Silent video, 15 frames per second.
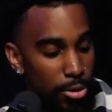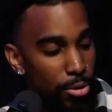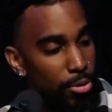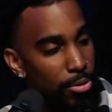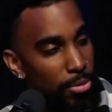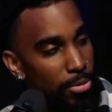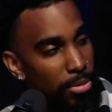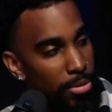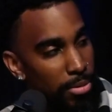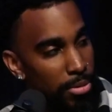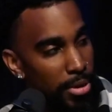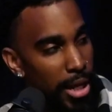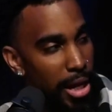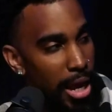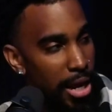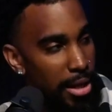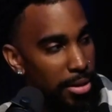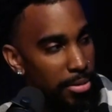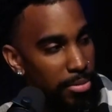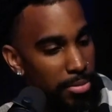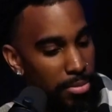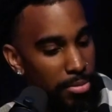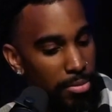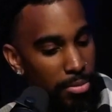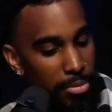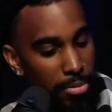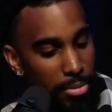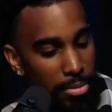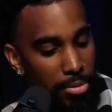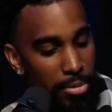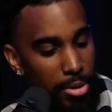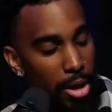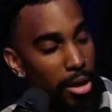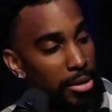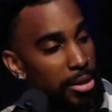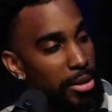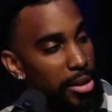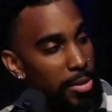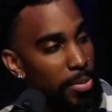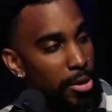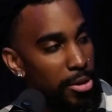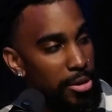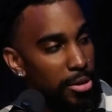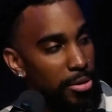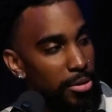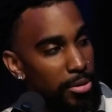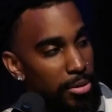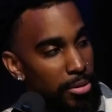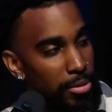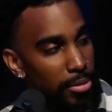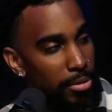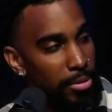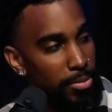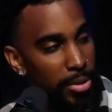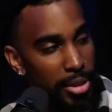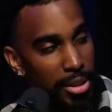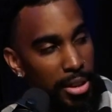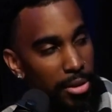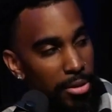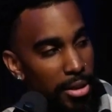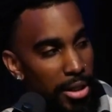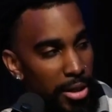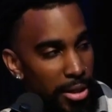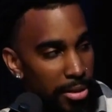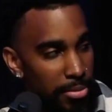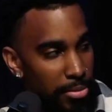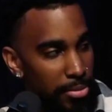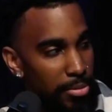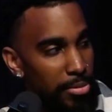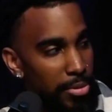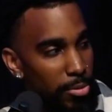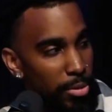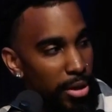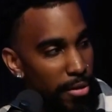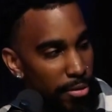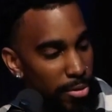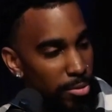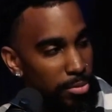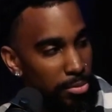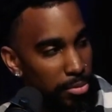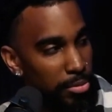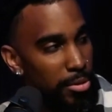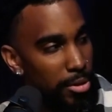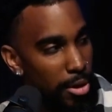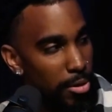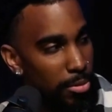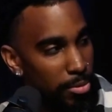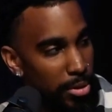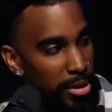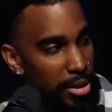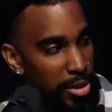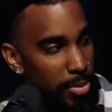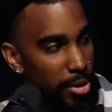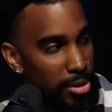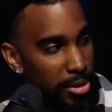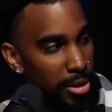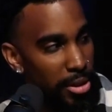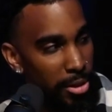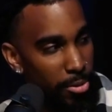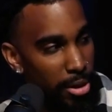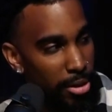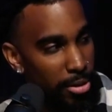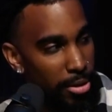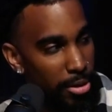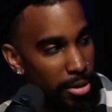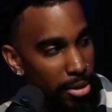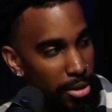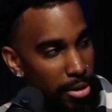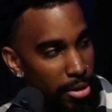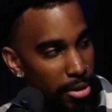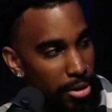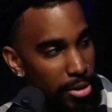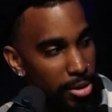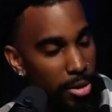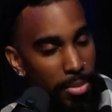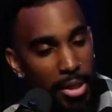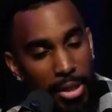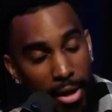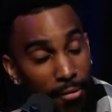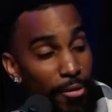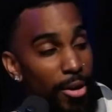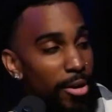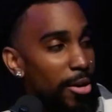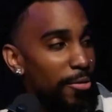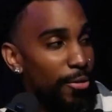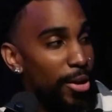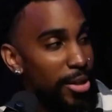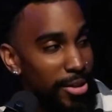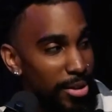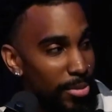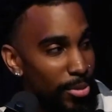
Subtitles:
knew that I talked to this person, but still did whatever, with this person anyway. Okay. So me and that friend aren't friends anymore.